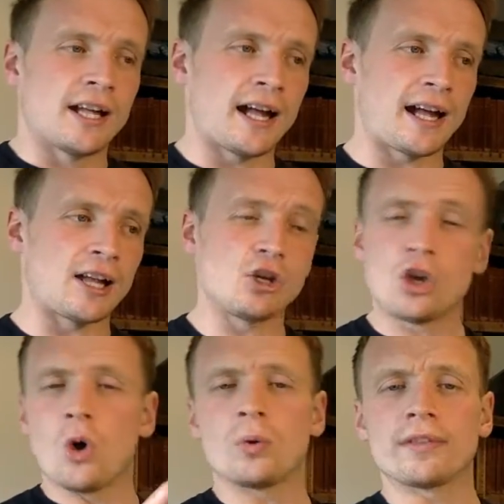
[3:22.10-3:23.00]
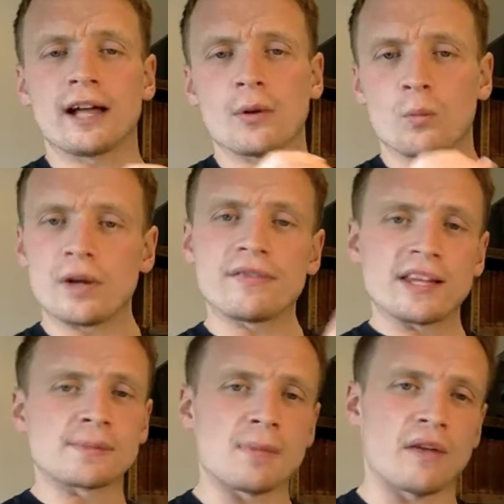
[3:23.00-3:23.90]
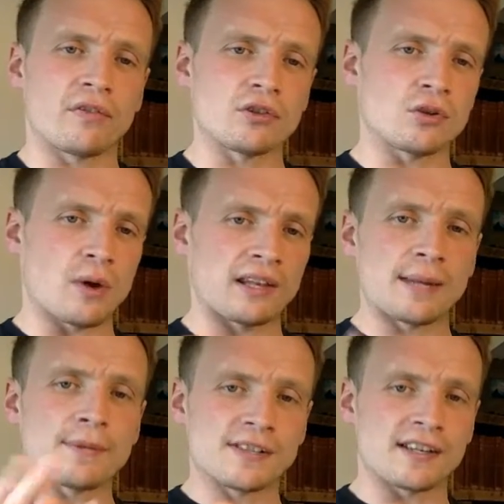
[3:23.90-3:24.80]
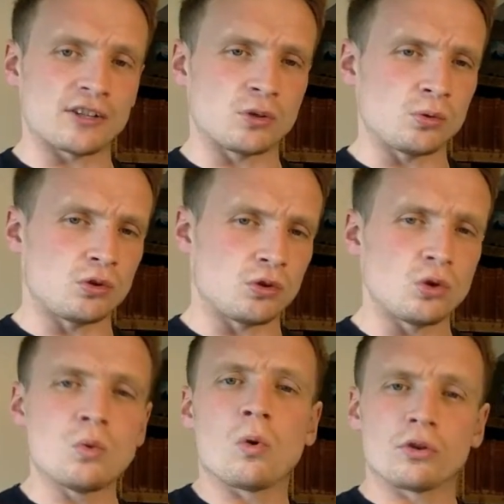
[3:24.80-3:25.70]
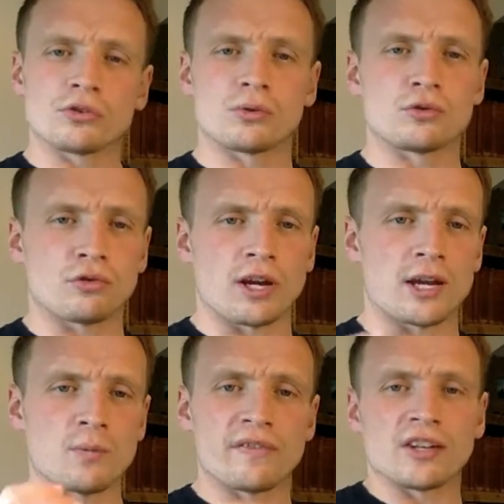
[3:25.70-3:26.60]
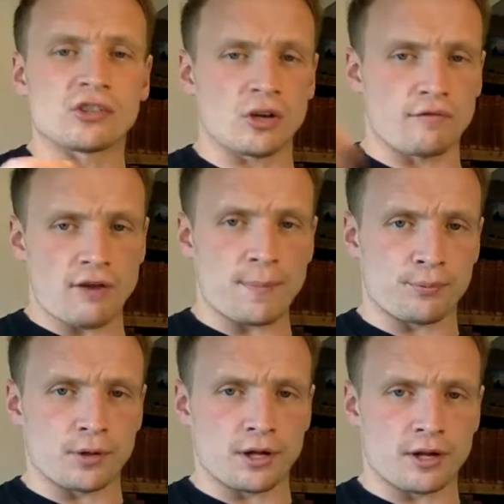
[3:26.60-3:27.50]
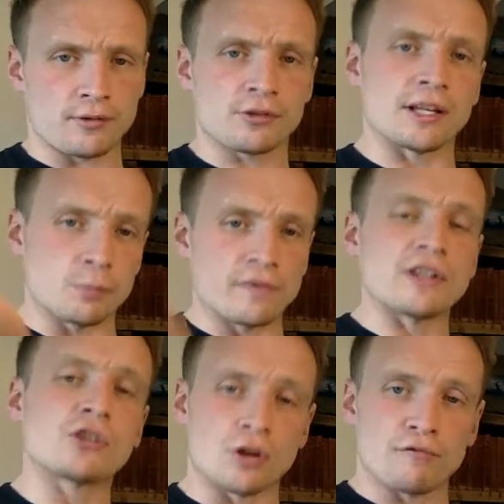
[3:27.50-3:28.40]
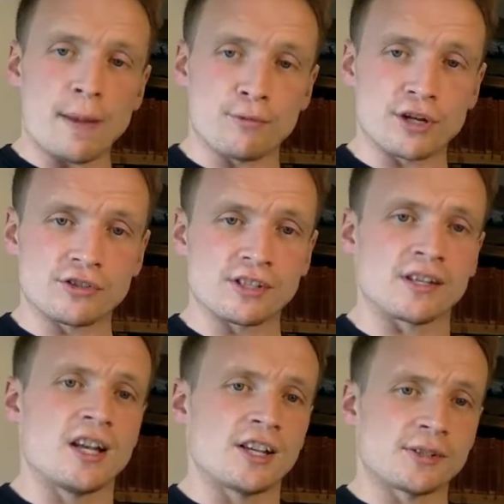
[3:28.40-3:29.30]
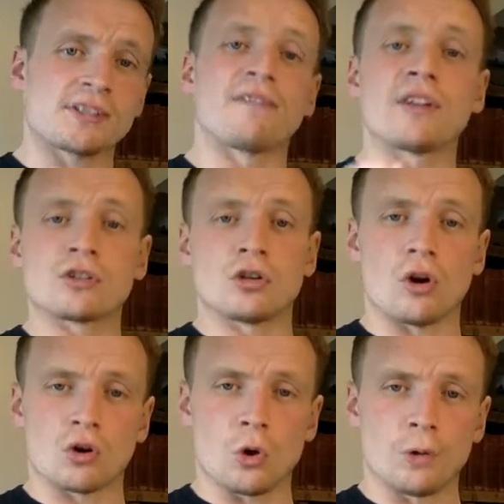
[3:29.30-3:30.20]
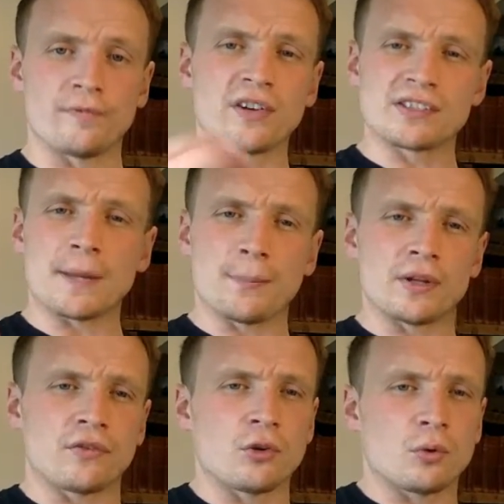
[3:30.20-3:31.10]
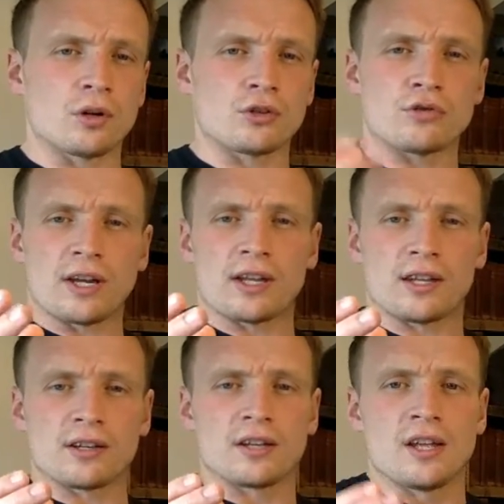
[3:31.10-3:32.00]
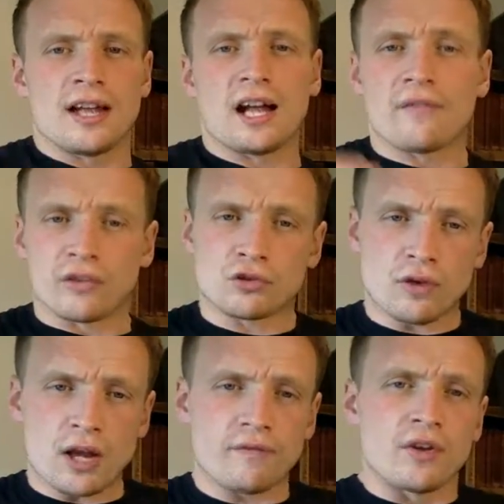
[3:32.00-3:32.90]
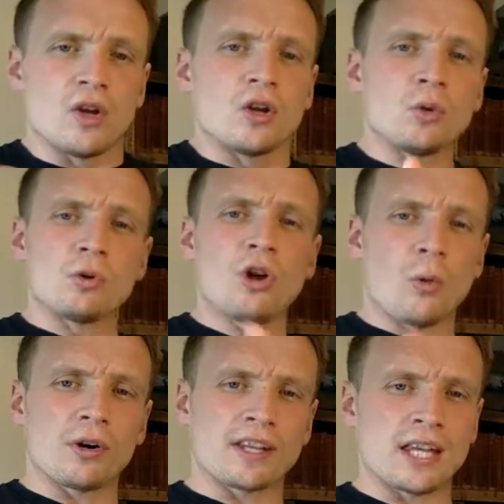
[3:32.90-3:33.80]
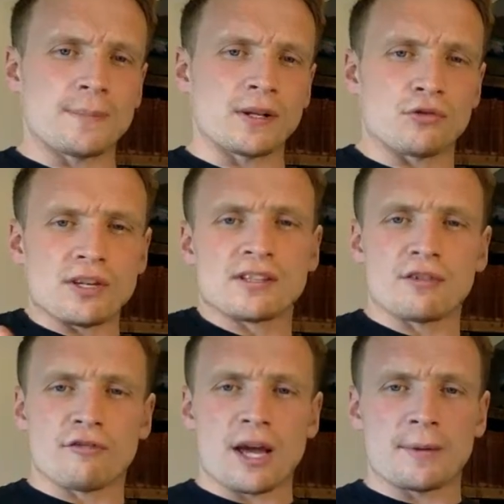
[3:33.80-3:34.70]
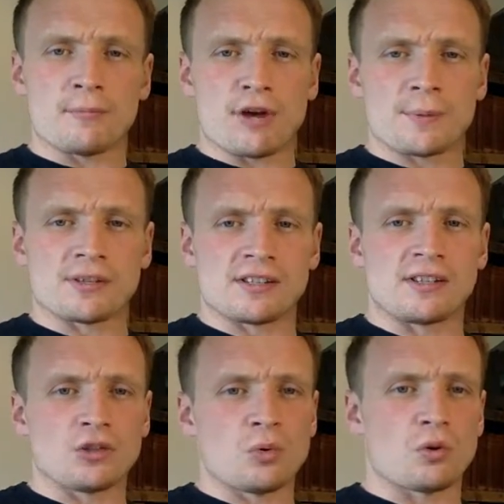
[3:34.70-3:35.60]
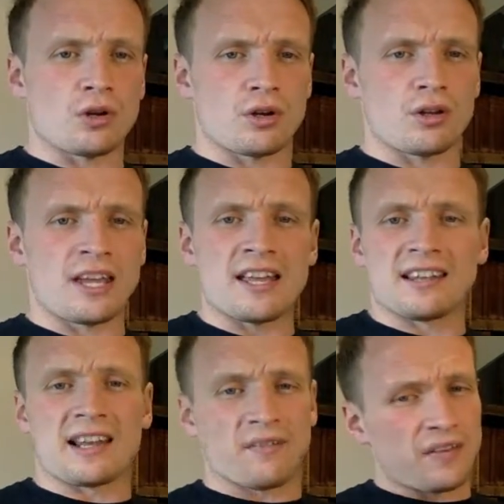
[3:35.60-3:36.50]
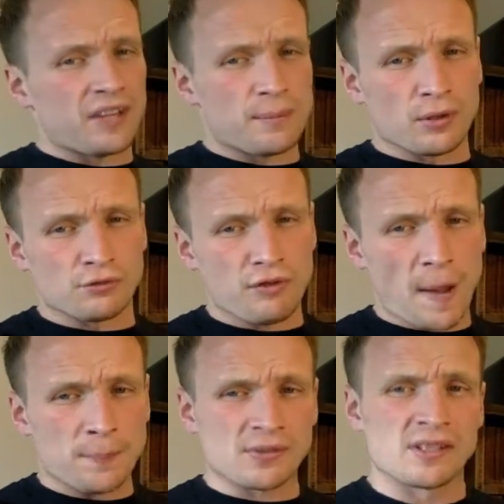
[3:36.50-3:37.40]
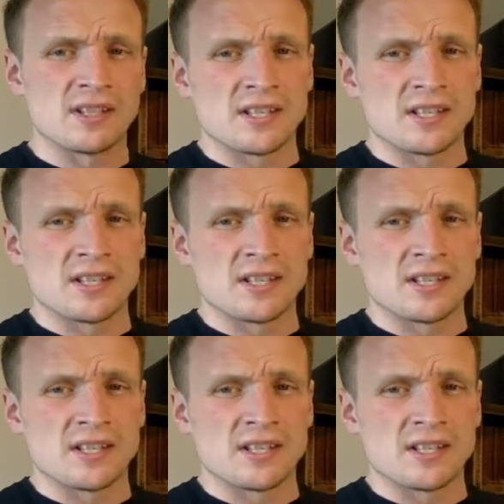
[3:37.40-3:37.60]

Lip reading: Note that with this method you are limited, as you do want to train within certain rep ranges specific to your goal. For example, if you were training for strength, you would not want to keep increasing the reps until you were hitting like 15 plus reps.